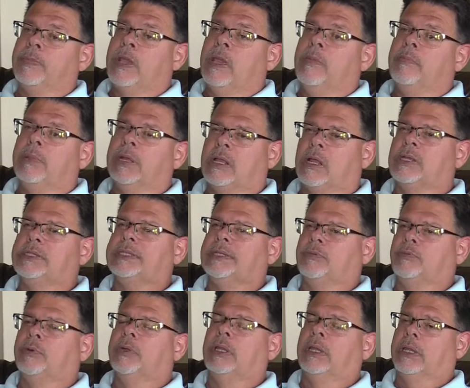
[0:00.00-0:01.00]
because it
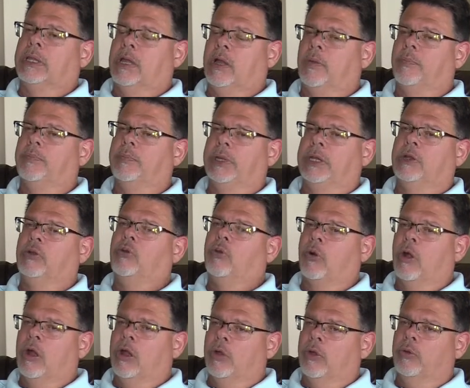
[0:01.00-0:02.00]
really helped me
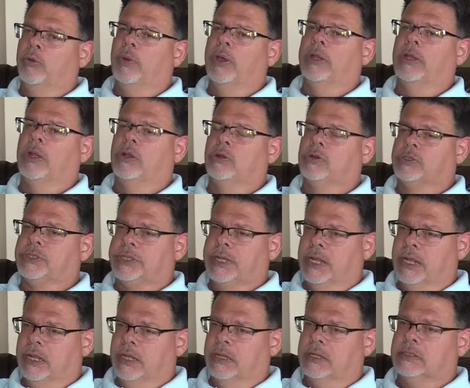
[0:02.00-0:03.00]
grow and
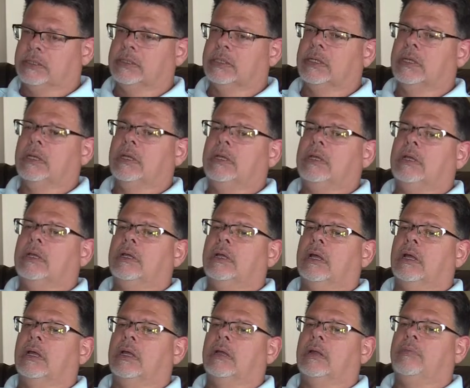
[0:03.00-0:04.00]
understand
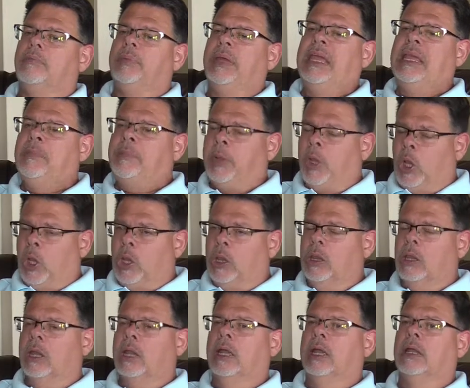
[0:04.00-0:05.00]

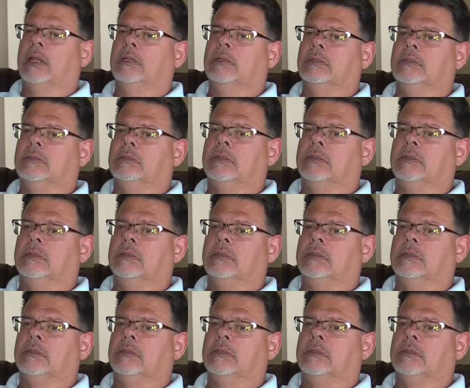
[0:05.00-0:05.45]
people and